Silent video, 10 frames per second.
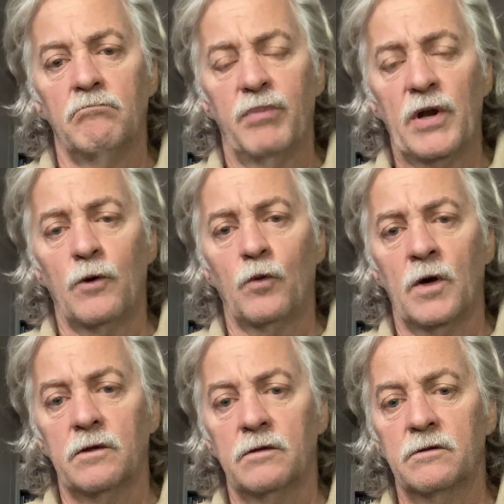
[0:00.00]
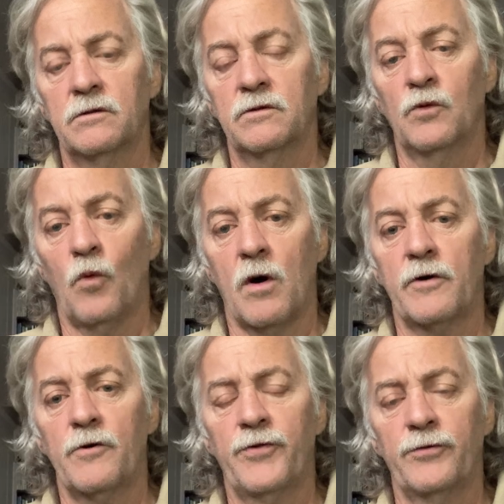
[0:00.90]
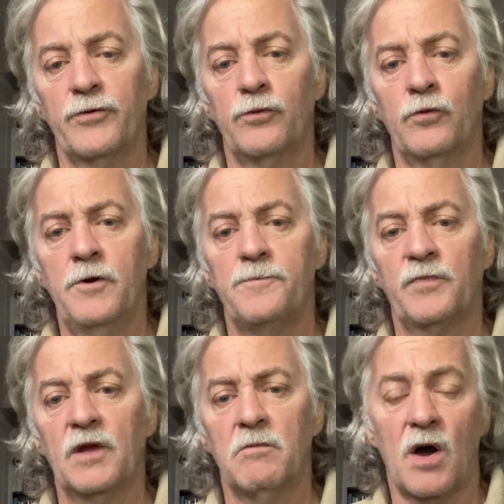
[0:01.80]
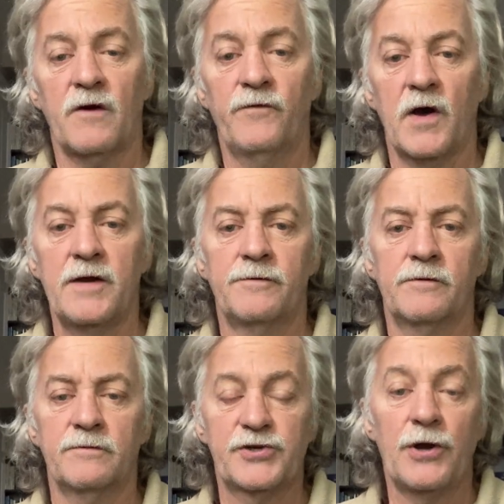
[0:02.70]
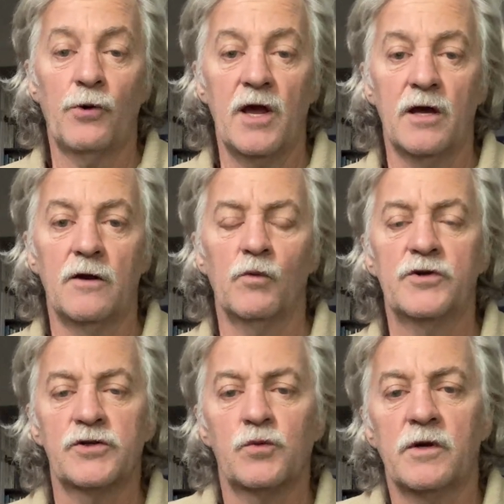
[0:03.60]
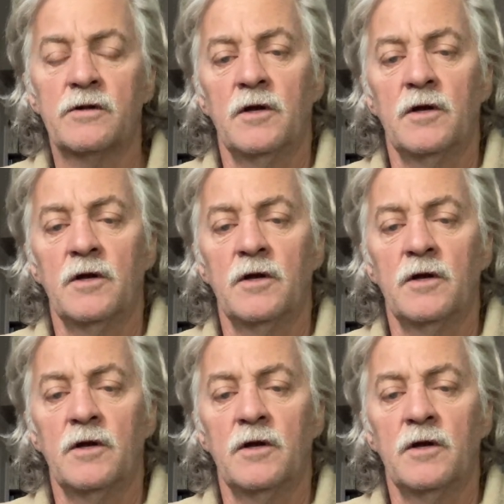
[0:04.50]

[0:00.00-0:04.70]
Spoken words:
blow the water through modified snow cannon, which is what